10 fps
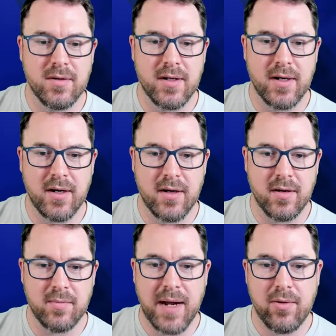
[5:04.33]

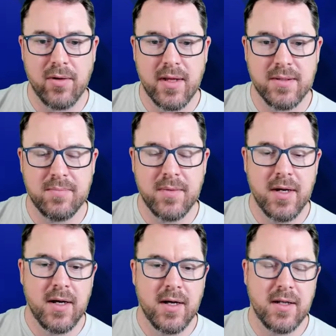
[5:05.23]
Pyroclasm.
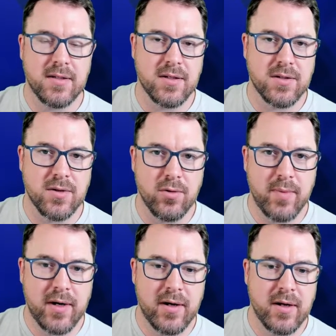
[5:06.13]
It's the soul
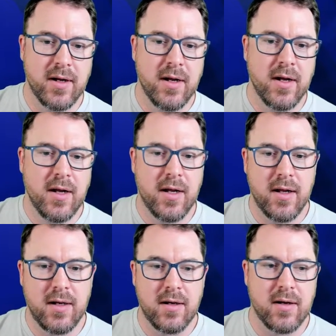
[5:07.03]
part,
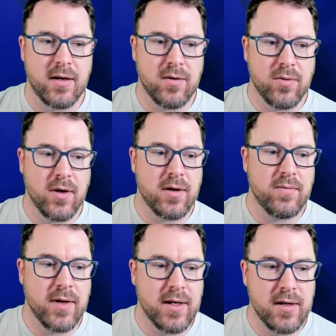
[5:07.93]
and we'll go ahead
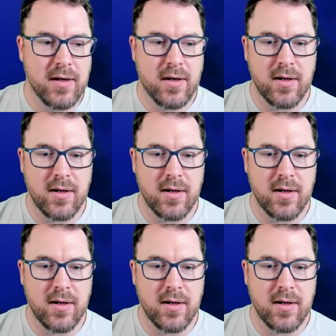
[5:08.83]
and read it.